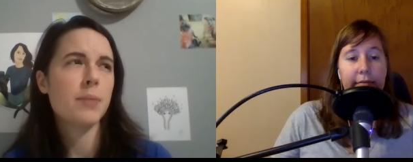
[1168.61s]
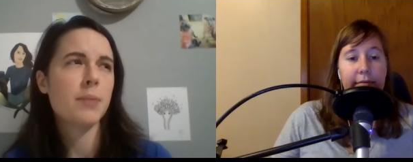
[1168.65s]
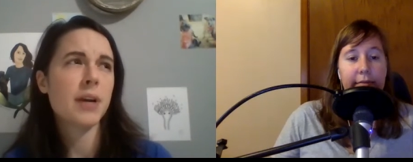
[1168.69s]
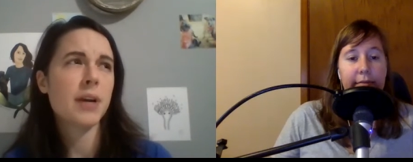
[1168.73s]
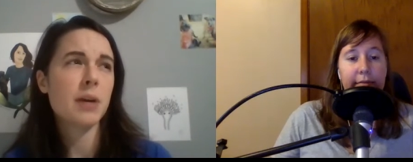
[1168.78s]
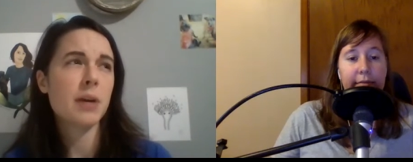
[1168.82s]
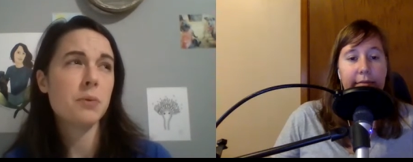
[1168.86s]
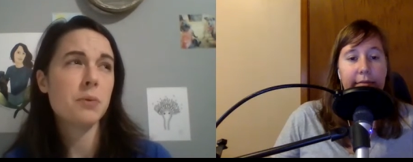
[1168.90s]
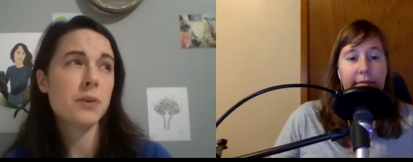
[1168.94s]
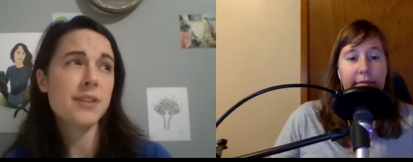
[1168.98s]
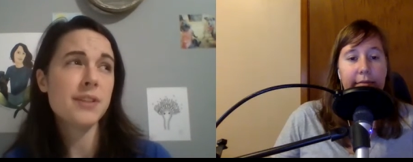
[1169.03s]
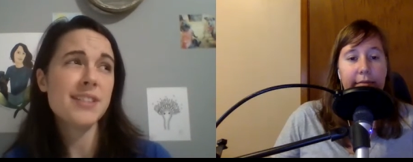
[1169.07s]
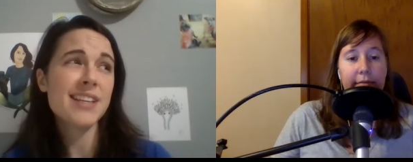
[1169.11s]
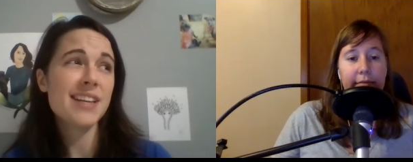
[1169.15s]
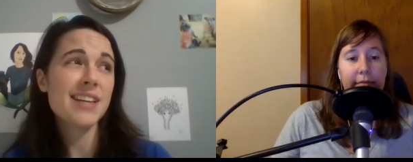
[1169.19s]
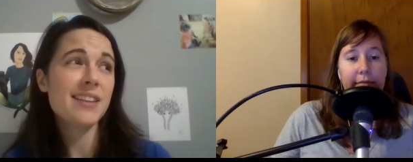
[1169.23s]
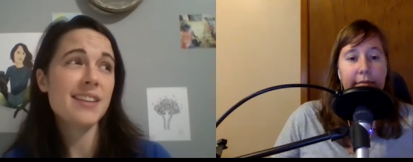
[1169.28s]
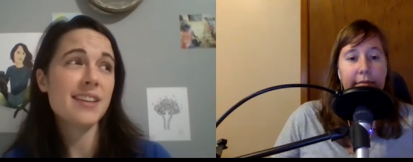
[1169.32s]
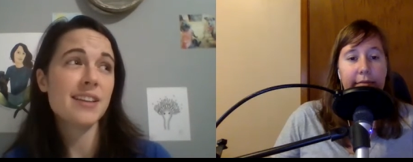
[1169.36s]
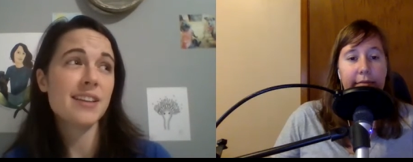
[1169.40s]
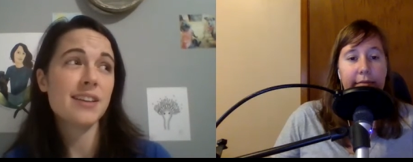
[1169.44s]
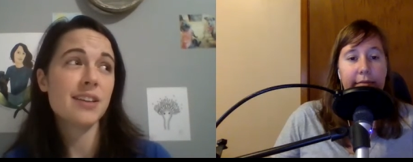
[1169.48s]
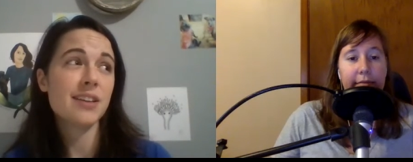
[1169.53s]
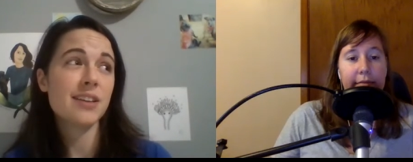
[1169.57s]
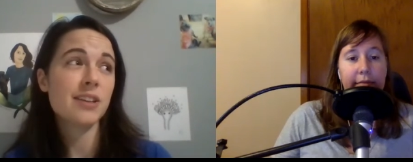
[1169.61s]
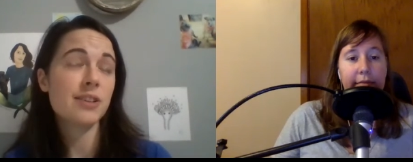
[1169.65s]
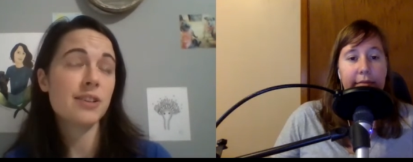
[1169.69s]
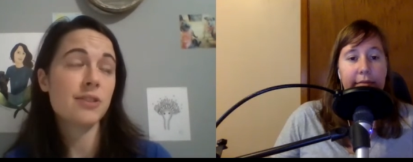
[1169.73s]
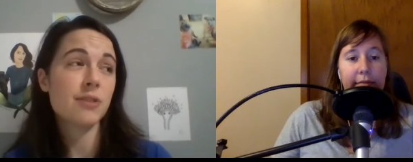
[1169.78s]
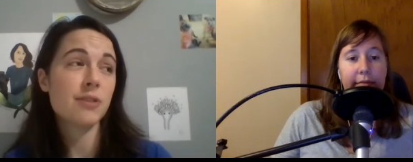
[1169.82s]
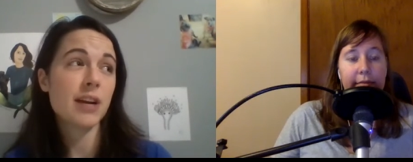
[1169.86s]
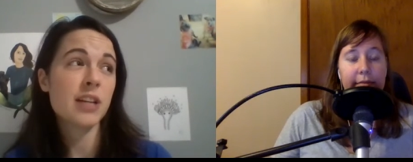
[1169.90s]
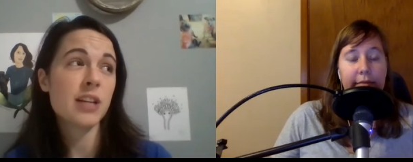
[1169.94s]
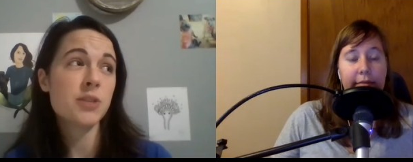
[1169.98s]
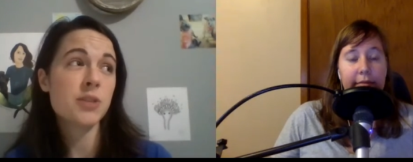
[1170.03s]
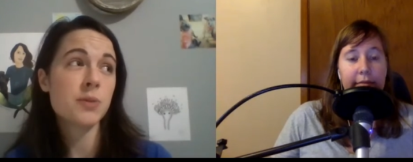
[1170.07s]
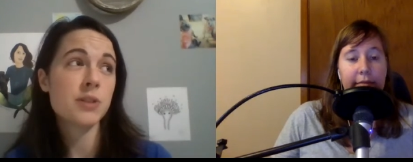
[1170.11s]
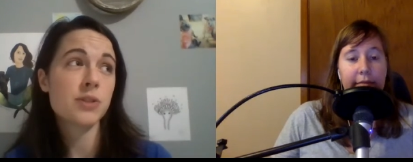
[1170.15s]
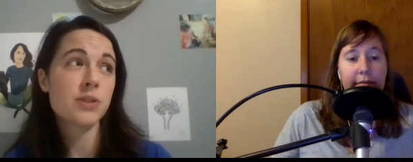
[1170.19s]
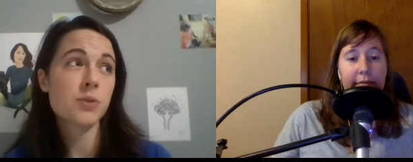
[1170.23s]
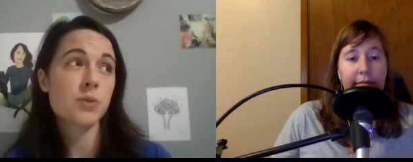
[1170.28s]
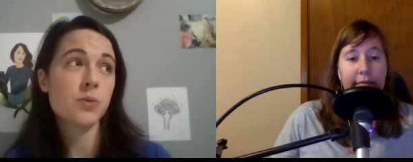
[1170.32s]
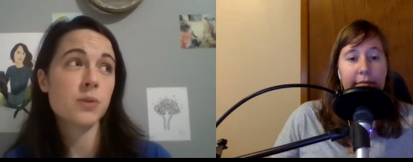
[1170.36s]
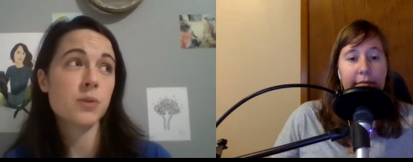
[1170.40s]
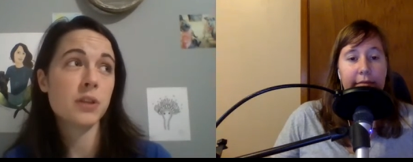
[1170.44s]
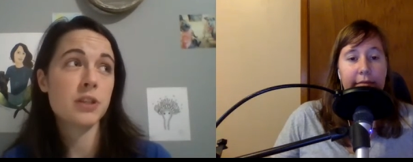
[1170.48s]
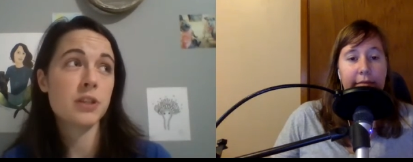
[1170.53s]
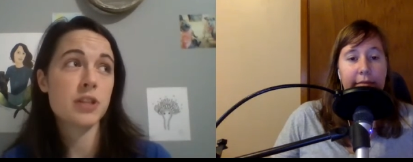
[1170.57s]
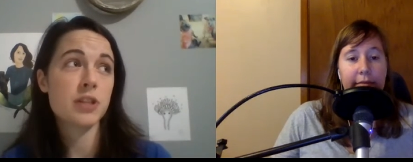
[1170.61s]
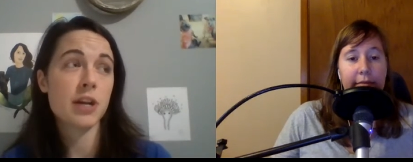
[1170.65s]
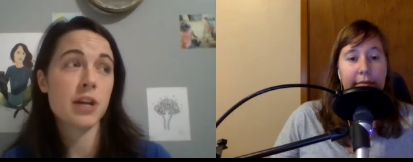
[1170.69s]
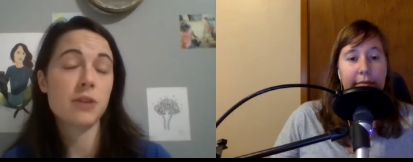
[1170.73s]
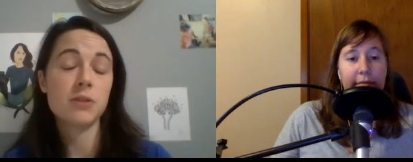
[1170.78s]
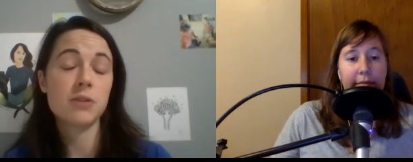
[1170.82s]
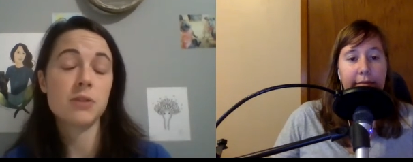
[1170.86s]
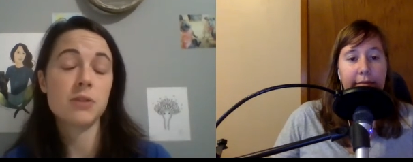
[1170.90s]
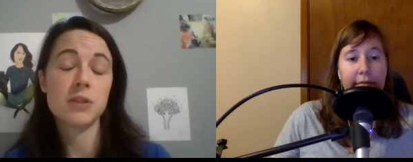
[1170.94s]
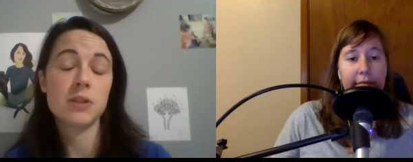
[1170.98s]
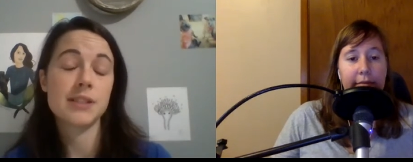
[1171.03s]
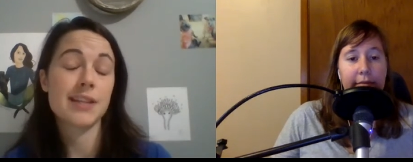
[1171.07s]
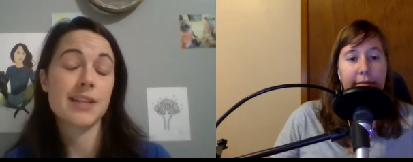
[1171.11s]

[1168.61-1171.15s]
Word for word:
Speaker 1: but i would say that graduate school in general is